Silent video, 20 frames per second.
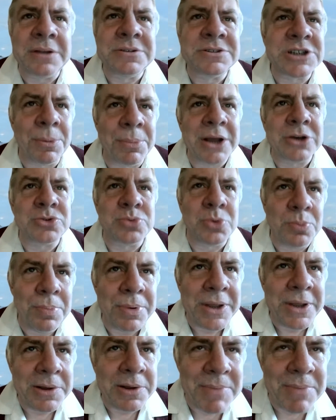and someone else will
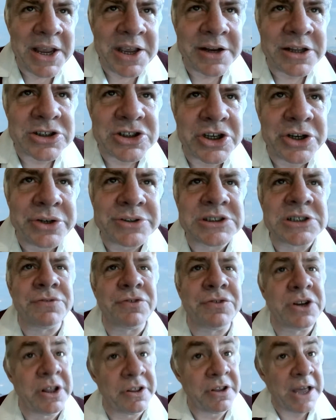be making excuses
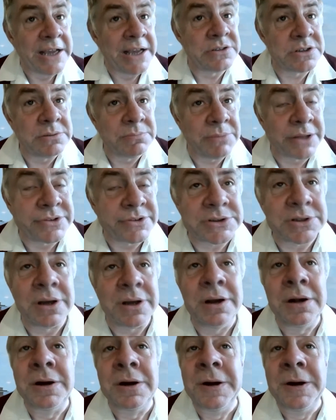for another eighteen months.